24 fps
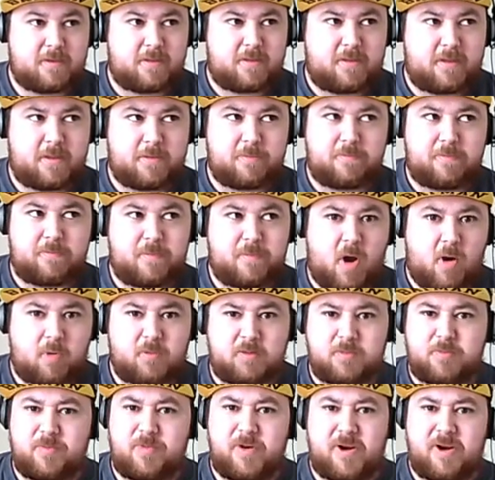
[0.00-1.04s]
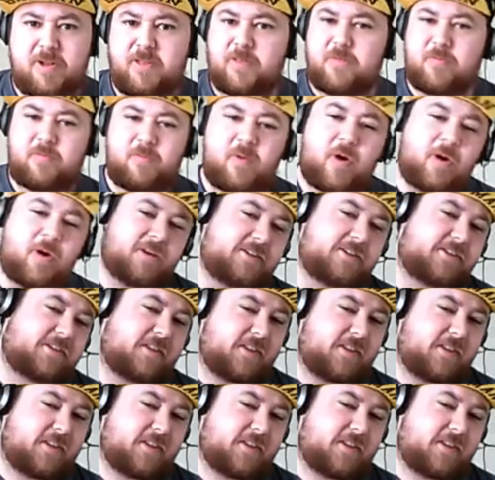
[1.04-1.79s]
the Ultramarine and the World Eater.